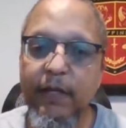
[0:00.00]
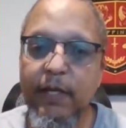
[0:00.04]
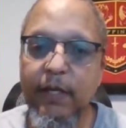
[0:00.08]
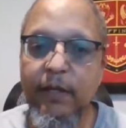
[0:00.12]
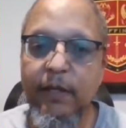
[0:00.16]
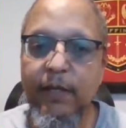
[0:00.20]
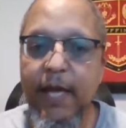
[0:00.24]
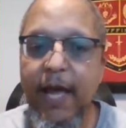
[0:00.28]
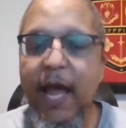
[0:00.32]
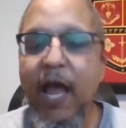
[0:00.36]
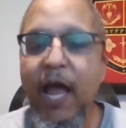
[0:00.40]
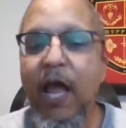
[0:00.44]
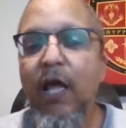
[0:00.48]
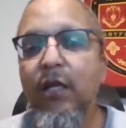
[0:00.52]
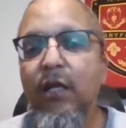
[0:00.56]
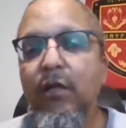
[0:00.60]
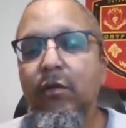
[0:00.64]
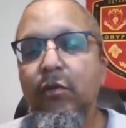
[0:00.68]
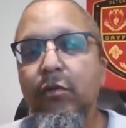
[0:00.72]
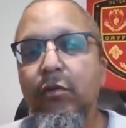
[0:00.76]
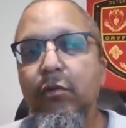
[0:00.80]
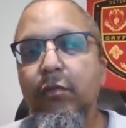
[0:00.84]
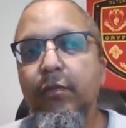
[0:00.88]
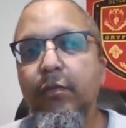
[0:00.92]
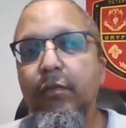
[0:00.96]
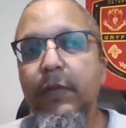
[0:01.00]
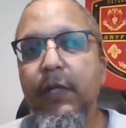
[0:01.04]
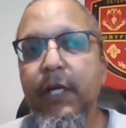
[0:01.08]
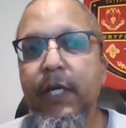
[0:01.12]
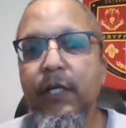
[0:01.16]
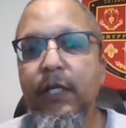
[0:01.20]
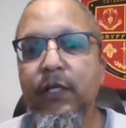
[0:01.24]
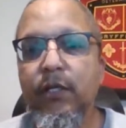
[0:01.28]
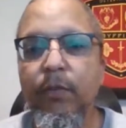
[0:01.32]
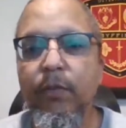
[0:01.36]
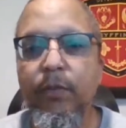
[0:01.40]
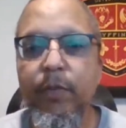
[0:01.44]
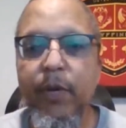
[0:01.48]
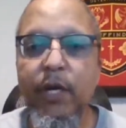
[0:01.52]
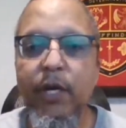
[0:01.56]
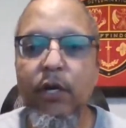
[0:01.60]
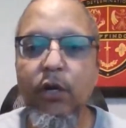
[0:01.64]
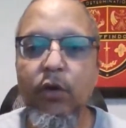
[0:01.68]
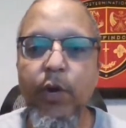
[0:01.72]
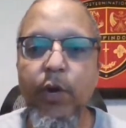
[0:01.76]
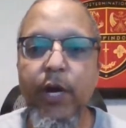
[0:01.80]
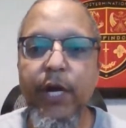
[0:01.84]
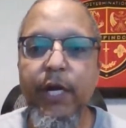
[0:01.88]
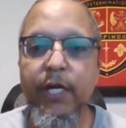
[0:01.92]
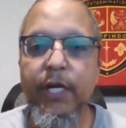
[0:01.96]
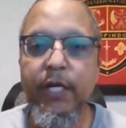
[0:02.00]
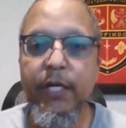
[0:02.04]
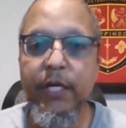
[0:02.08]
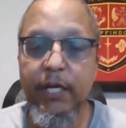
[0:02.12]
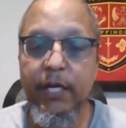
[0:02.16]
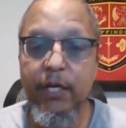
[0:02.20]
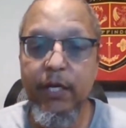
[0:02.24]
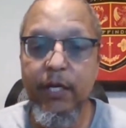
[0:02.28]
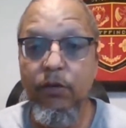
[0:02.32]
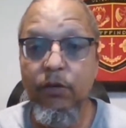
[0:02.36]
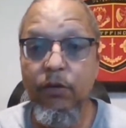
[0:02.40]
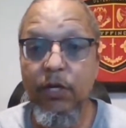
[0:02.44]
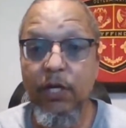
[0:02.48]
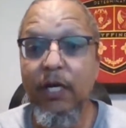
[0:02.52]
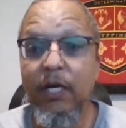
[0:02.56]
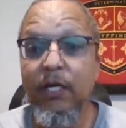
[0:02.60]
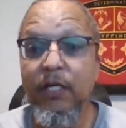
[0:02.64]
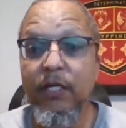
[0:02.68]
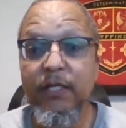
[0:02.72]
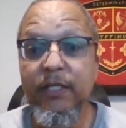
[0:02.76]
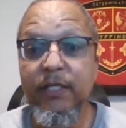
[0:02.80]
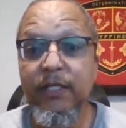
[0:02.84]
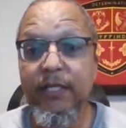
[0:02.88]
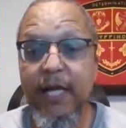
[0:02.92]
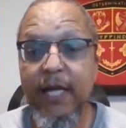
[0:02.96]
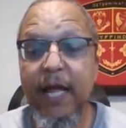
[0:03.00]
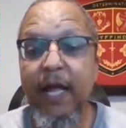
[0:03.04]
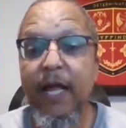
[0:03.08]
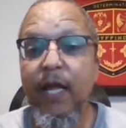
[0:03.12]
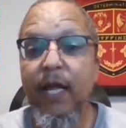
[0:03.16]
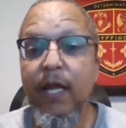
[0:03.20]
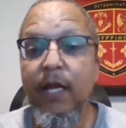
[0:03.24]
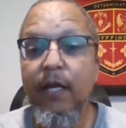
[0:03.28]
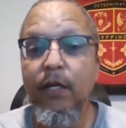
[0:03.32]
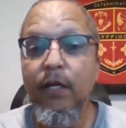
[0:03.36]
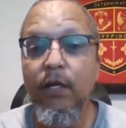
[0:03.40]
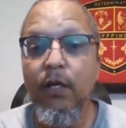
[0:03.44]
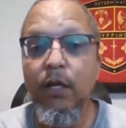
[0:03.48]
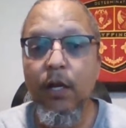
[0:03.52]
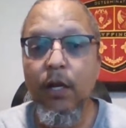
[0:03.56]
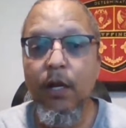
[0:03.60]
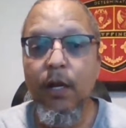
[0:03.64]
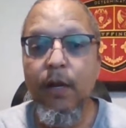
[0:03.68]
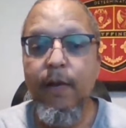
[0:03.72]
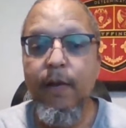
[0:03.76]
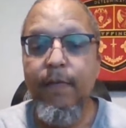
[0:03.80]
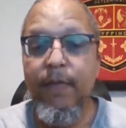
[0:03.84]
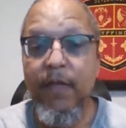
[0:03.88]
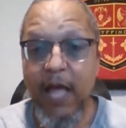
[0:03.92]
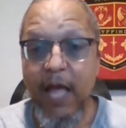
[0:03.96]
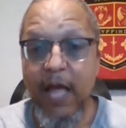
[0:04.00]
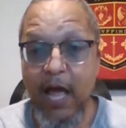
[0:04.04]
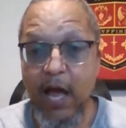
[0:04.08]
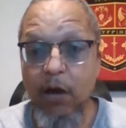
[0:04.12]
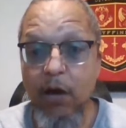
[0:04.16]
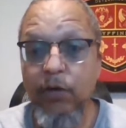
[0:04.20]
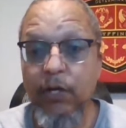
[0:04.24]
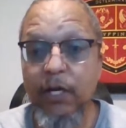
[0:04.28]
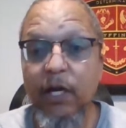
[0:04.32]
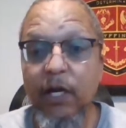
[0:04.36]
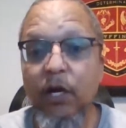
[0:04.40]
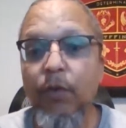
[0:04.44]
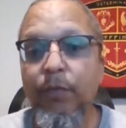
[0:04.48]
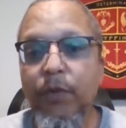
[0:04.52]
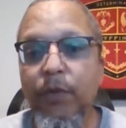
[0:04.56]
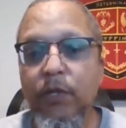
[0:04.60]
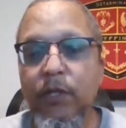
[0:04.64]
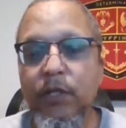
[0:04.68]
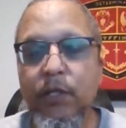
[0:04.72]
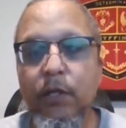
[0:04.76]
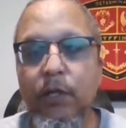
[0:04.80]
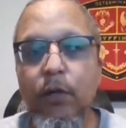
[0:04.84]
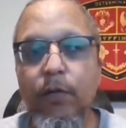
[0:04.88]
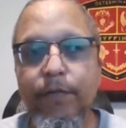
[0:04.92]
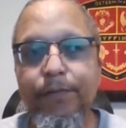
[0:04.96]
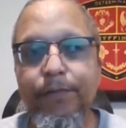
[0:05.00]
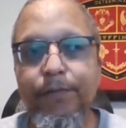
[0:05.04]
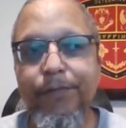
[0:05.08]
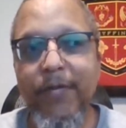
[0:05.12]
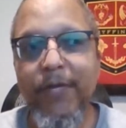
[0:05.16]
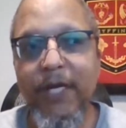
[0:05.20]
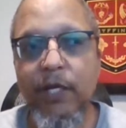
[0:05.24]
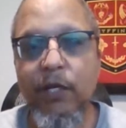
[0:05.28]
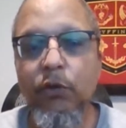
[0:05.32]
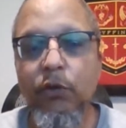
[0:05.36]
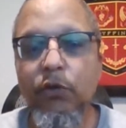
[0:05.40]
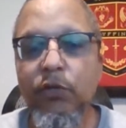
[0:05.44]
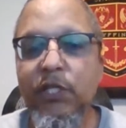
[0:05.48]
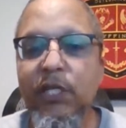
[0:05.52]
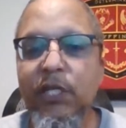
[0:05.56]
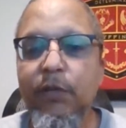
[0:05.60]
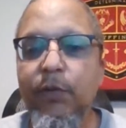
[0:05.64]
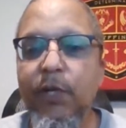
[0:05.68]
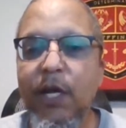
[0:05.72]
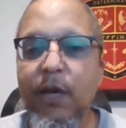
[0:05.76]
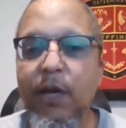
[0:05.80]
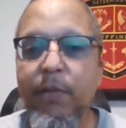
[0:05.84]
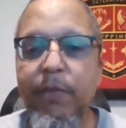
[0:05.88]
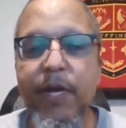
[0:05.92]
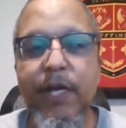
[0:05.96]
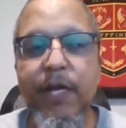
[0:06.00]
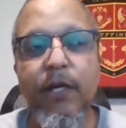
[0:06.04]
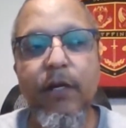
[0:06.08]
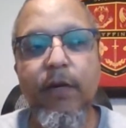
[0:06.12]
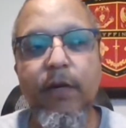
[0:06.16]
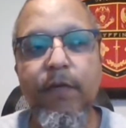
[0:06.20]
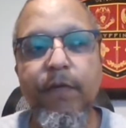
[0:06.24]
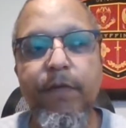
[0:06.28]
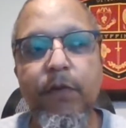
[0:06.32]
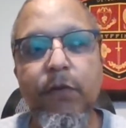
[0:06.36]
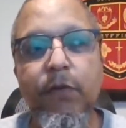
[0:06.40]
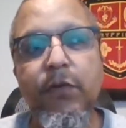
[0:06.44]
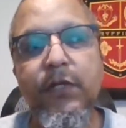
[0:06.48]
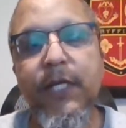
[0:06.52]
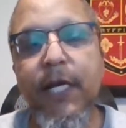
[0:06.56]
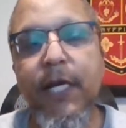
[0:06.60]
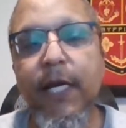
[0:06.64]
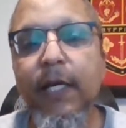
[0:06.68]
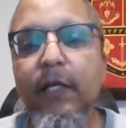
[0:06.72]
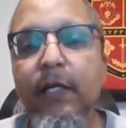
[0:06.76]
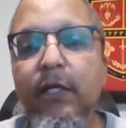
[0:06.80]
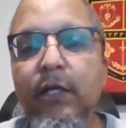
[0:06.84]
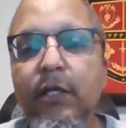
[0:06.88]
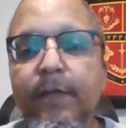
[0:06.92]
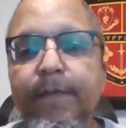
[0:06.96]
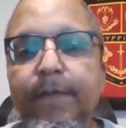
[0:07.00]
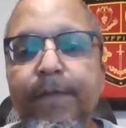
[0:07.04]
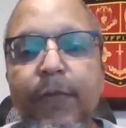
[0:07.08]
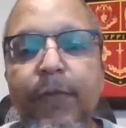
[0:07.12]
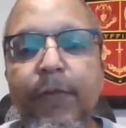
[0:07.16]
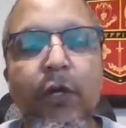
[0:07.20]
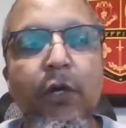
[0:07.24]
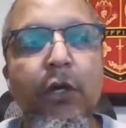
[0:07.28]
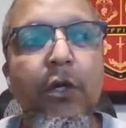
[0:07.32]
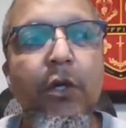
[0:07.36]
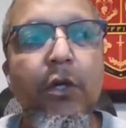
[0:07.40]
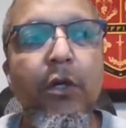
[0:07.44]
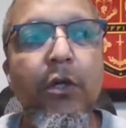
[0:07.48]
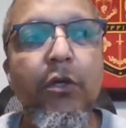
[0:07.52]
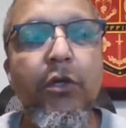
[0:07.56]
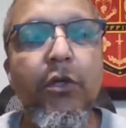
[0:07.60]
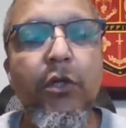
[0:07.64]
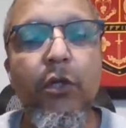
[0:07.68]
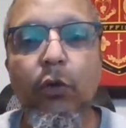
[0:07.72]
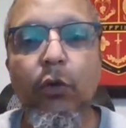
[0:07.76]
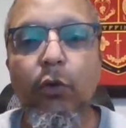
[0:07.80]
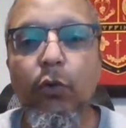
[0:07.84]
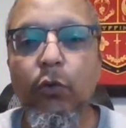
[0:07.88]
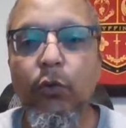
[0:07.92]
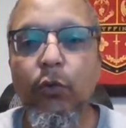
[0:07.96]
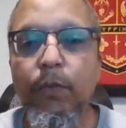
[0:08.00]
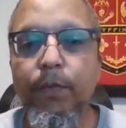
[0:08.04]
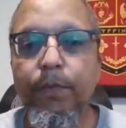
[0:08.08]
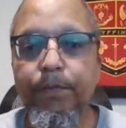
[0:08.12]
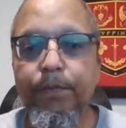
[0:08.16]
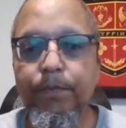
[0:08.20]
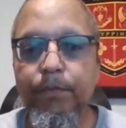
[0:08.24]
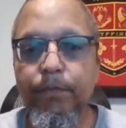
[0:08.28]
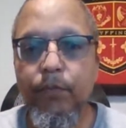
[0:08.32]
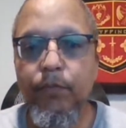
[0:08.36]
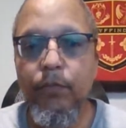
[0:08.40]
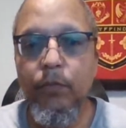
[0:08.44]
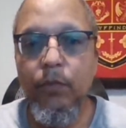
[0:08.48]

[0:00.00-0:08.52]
Think that is a better way to get you to understand how to help yourself. And you'll see what I mean in a few seconds. So,